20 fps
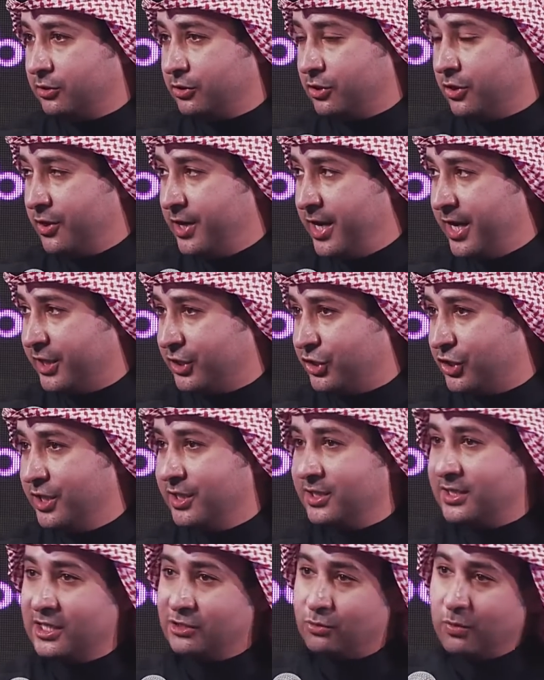
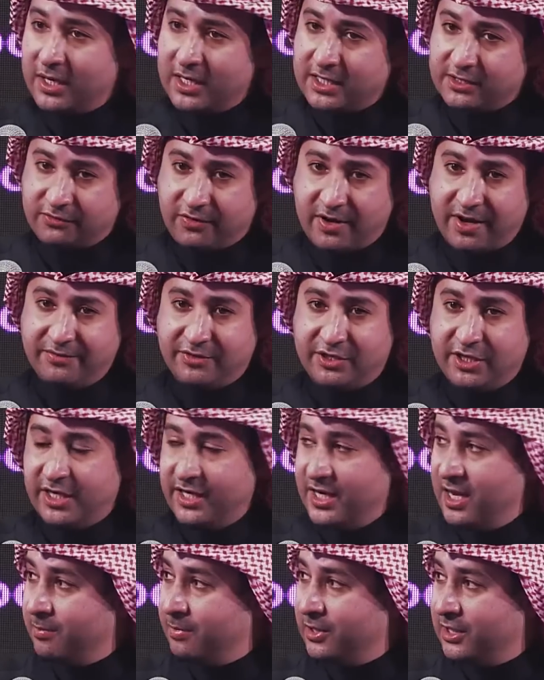connections as well as 5G
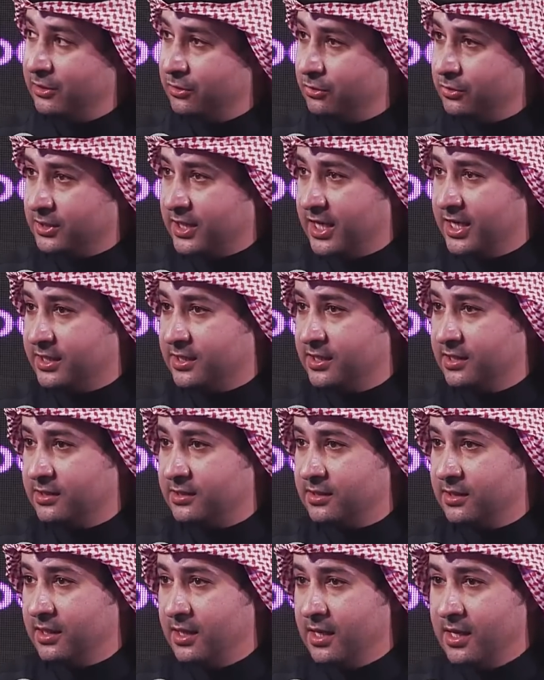enabled use cases.
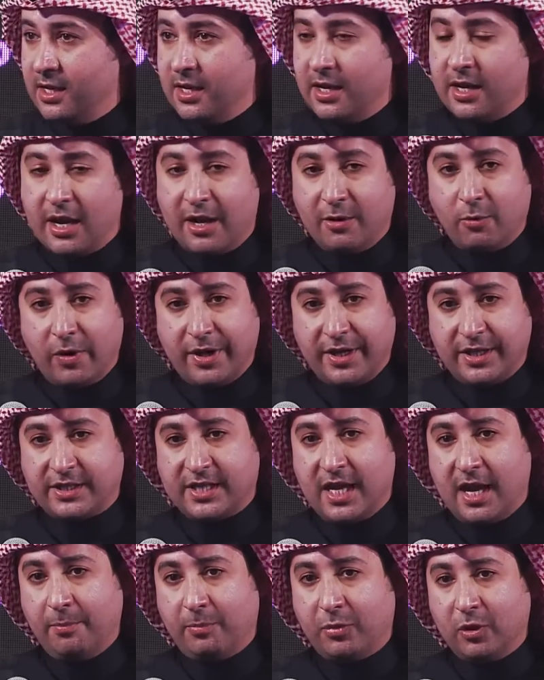And one
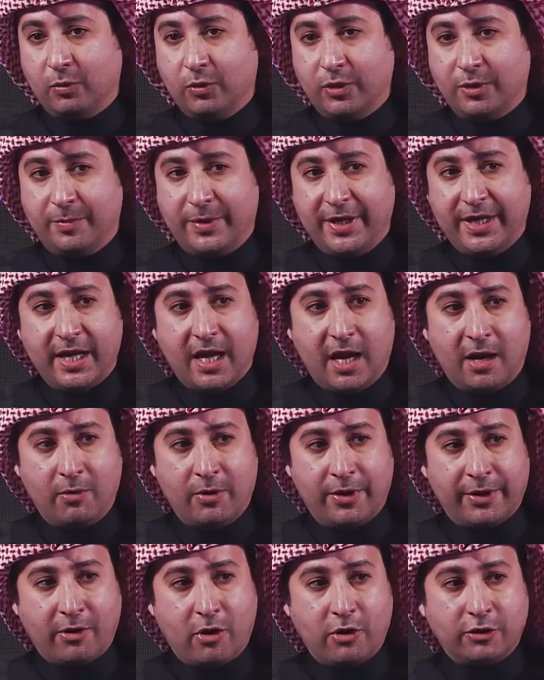example would be our
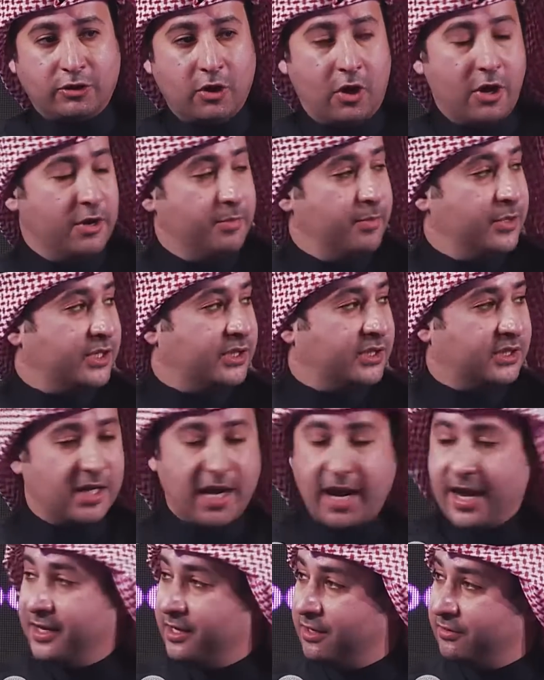autonomous
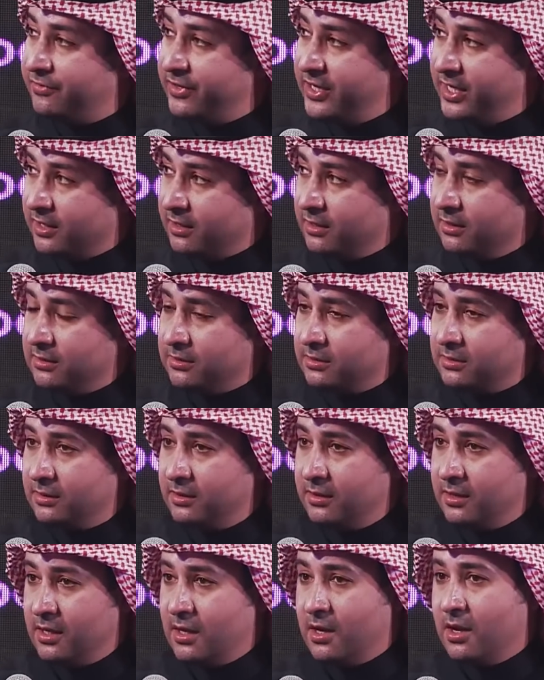guided vehicles,
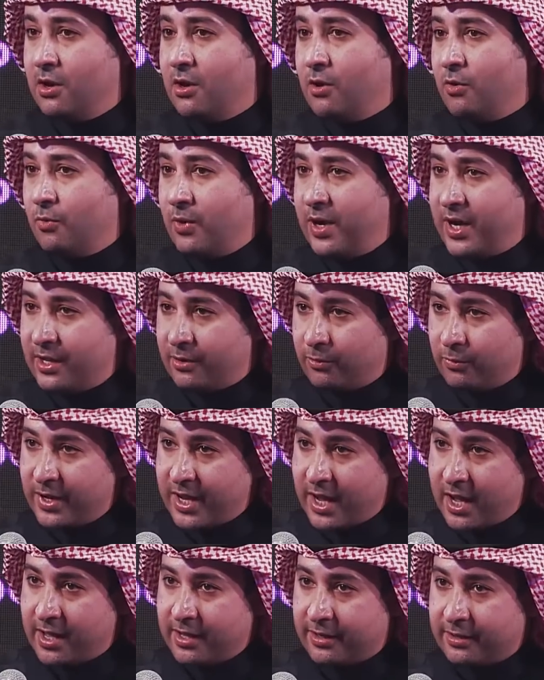where we
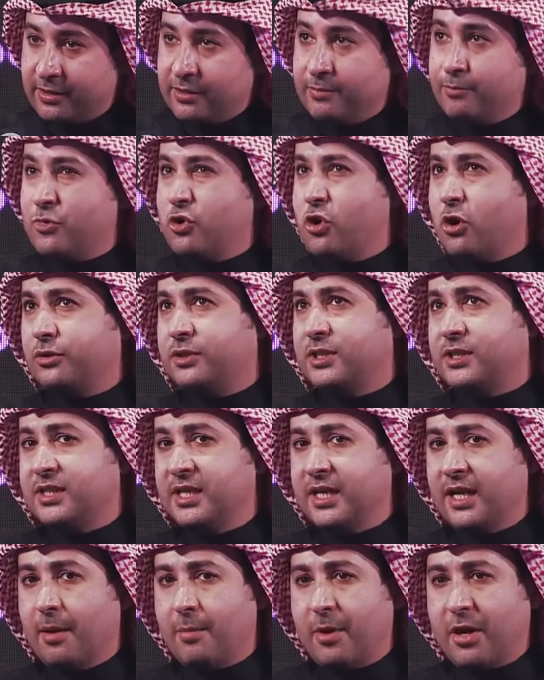are
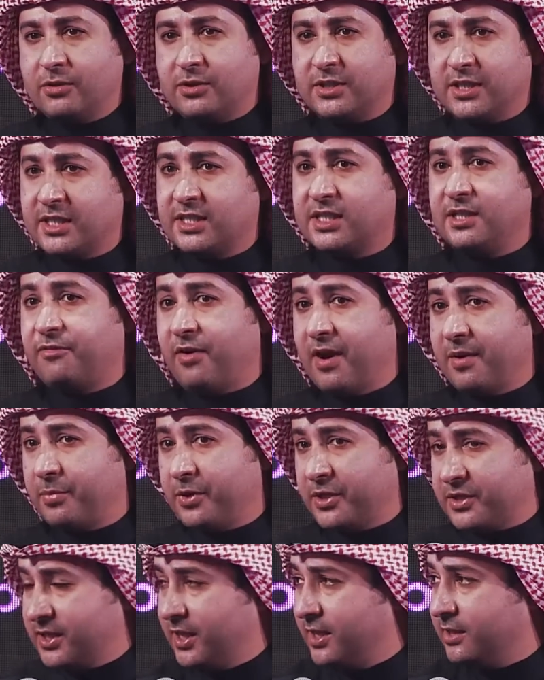noticing about
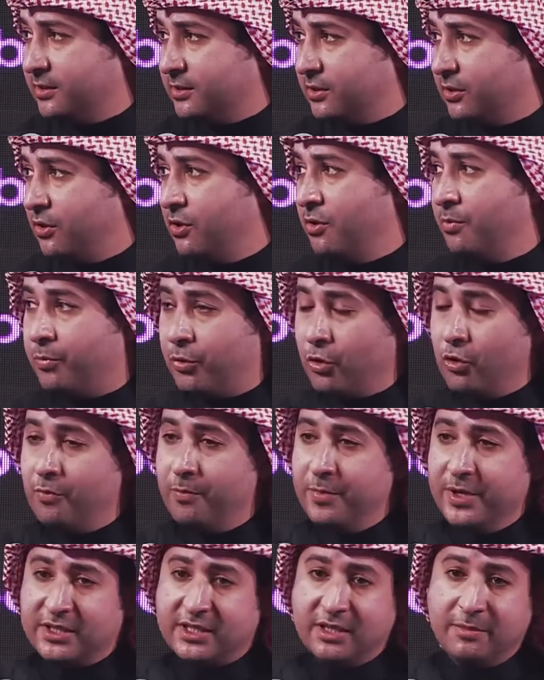65%
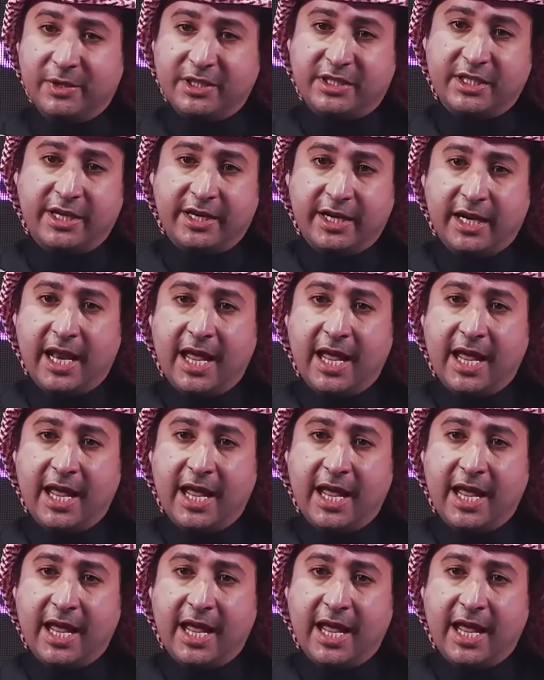improvement in material